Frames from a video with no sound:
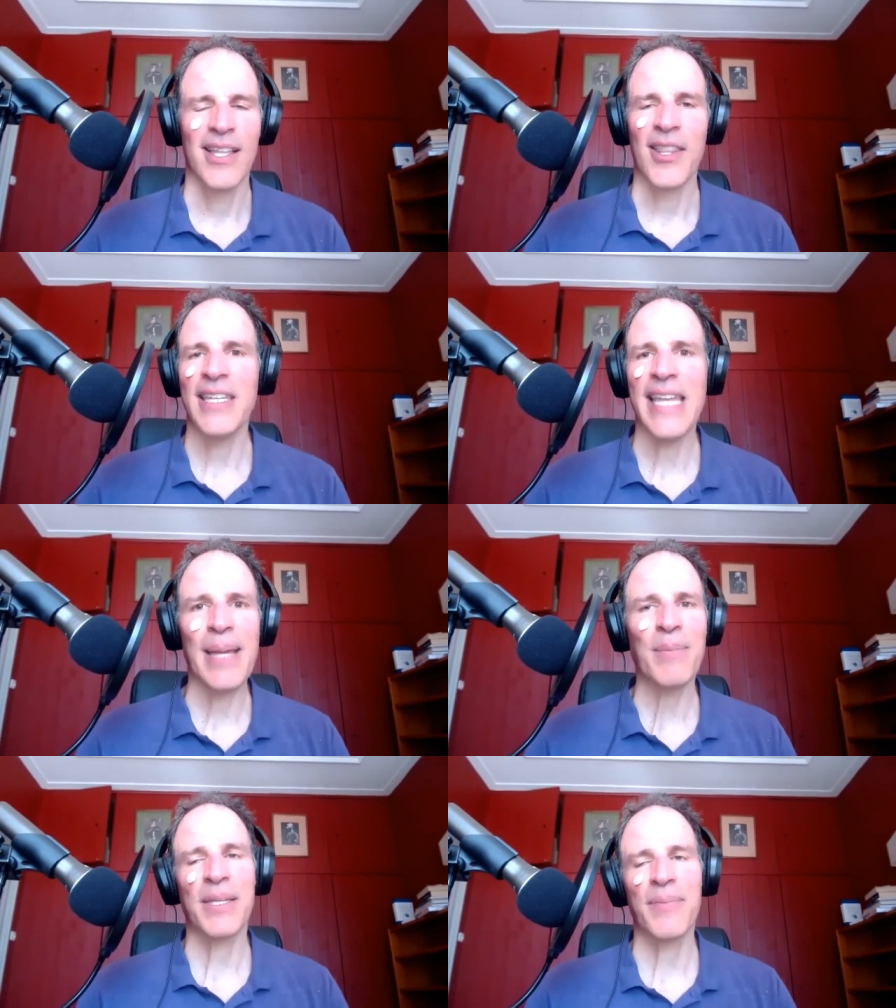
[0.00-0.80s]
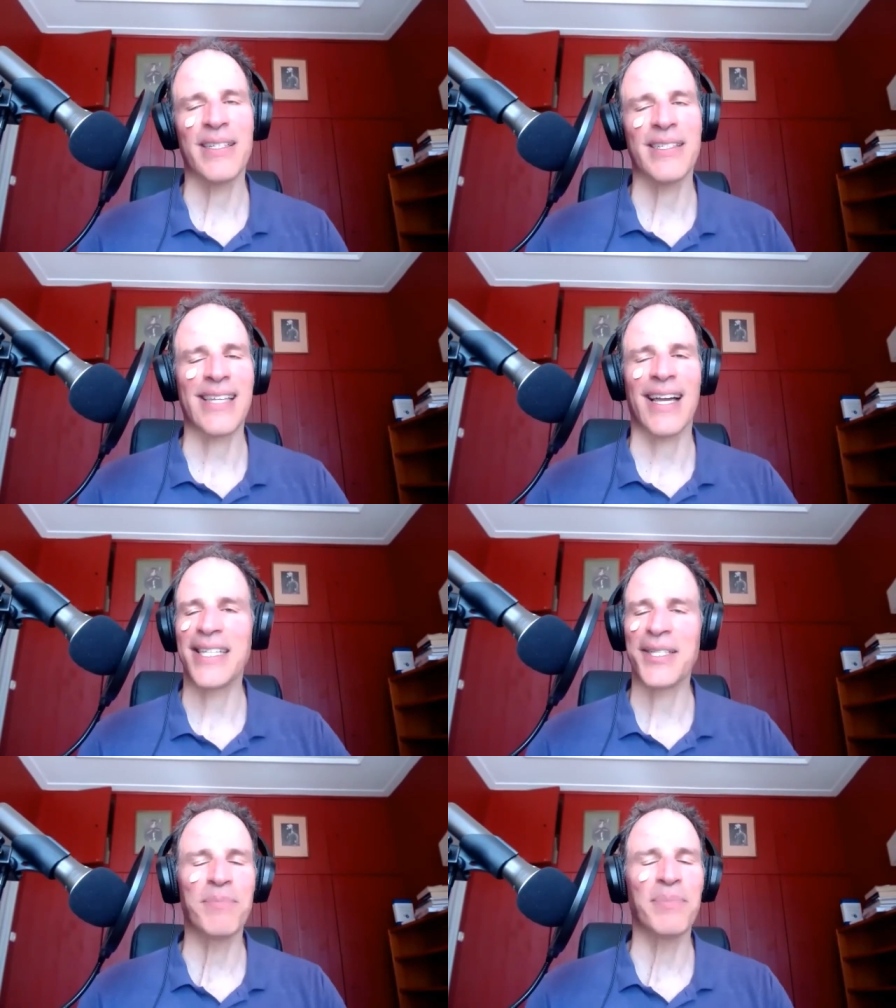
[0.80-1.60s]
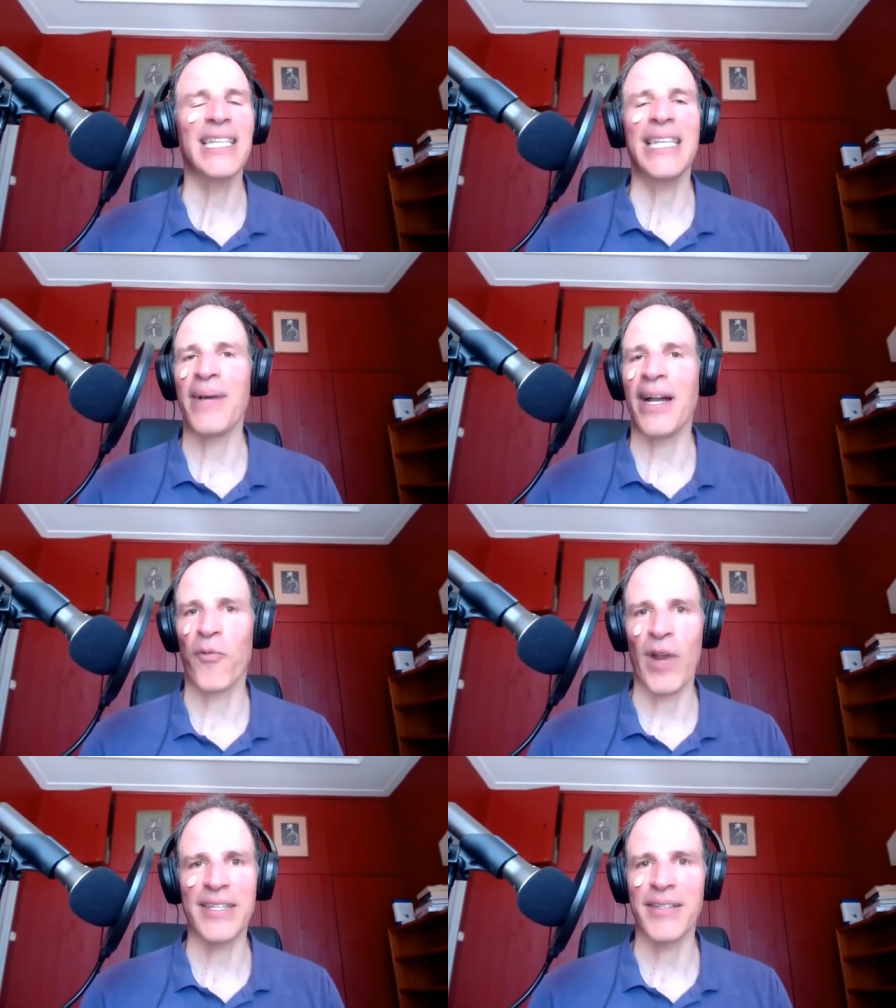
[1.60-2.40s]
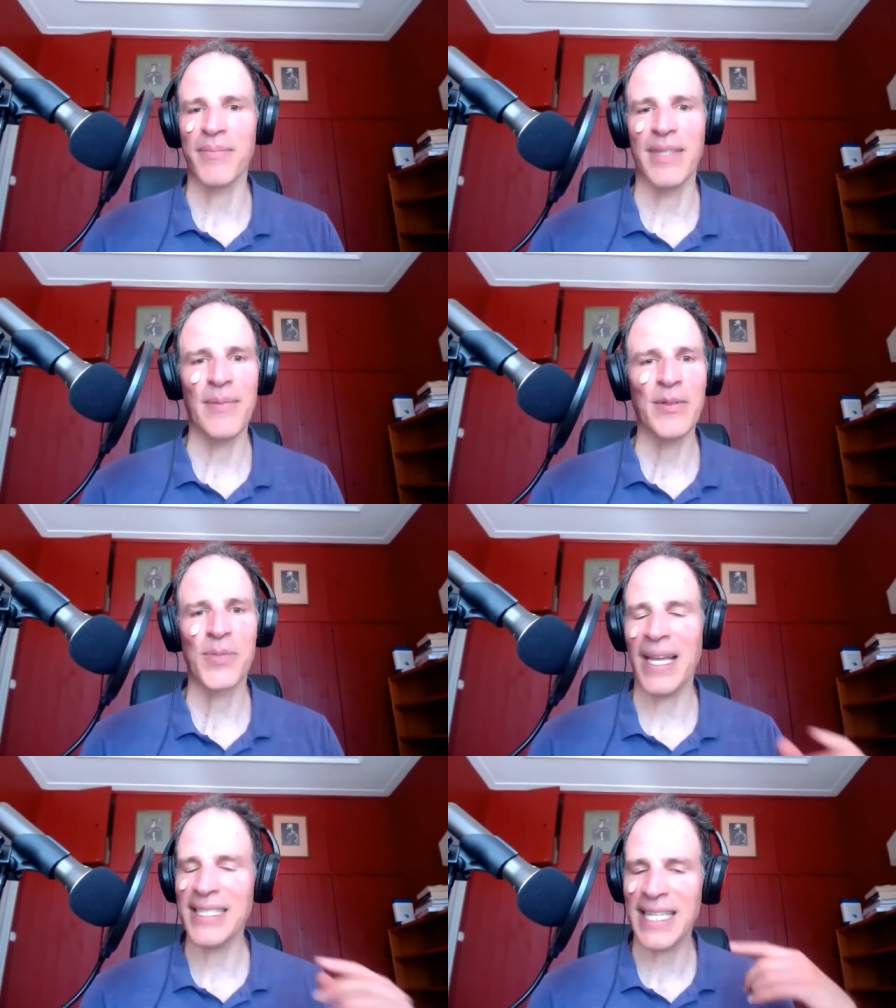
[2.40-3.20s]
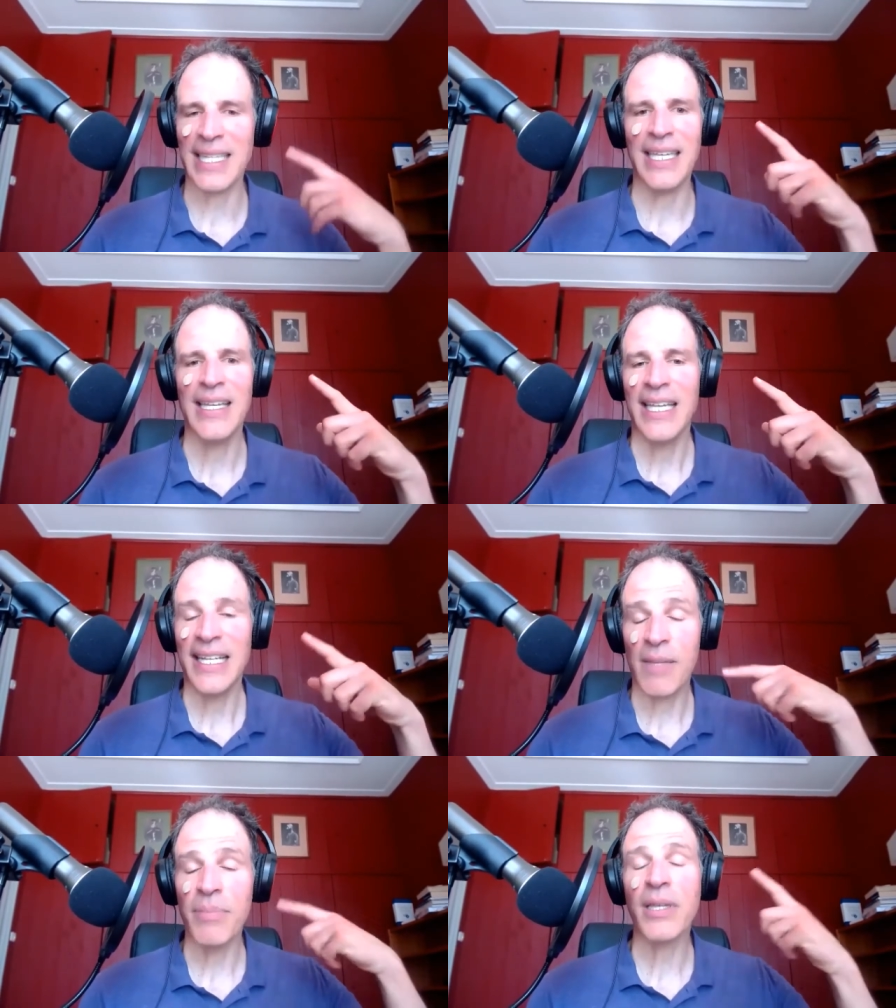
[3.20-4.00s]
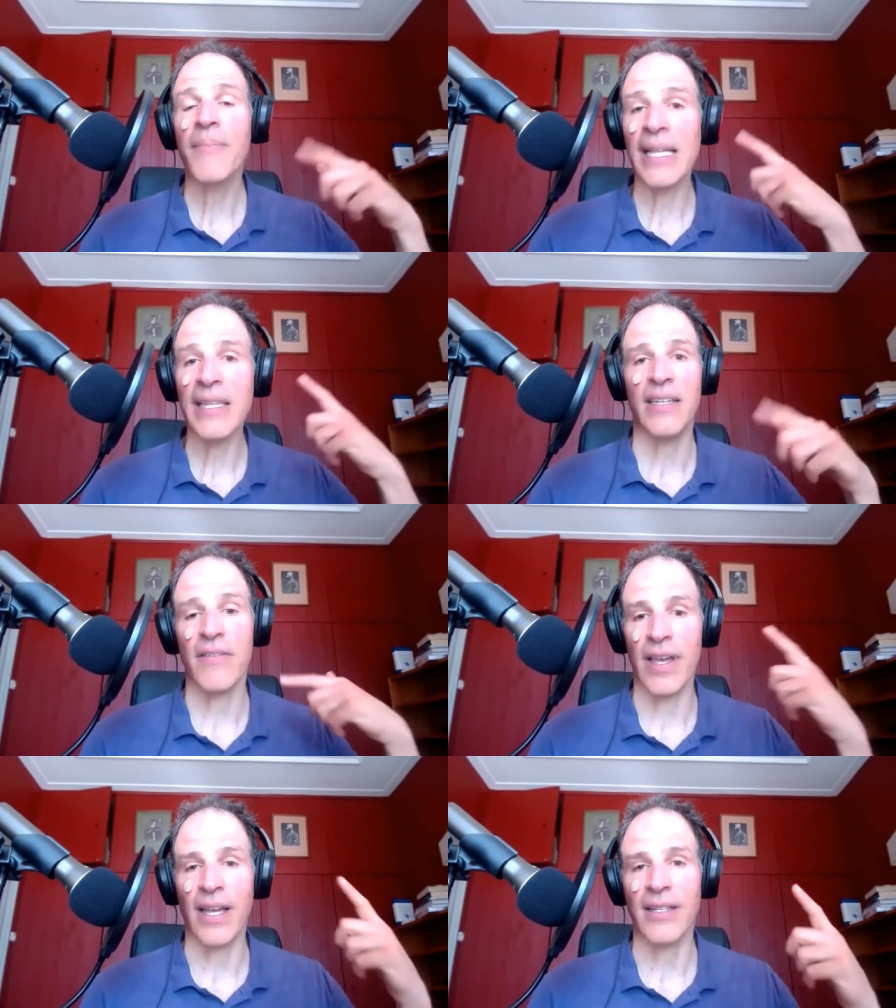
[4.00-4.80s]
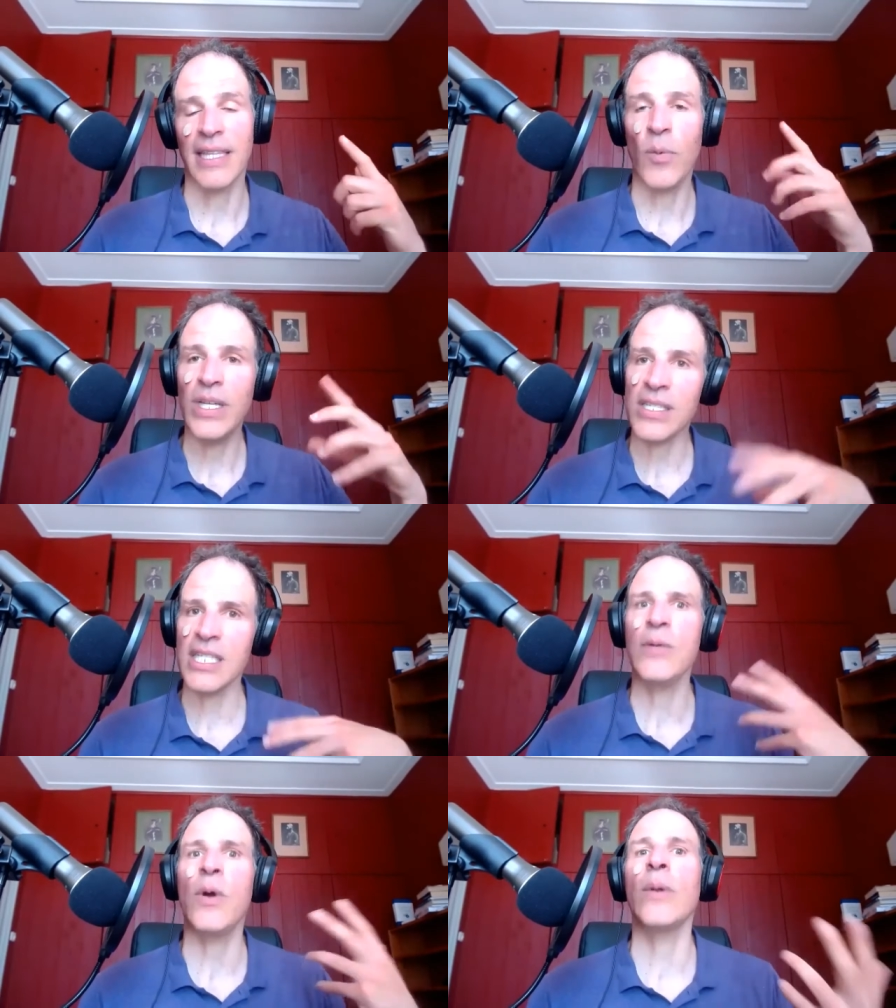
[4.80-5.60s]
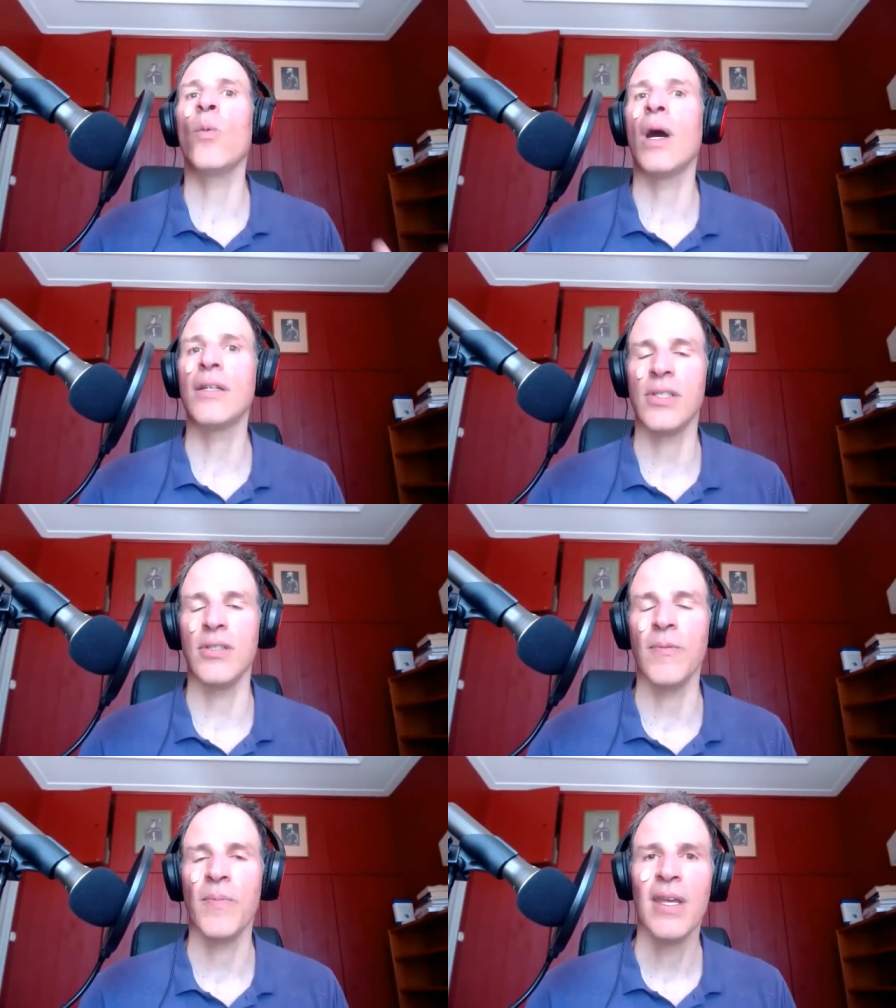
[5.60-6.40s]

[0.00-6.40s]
The names had been assigned completely by random. And it was basically, it's the Pygmalion effect that we see what we want to.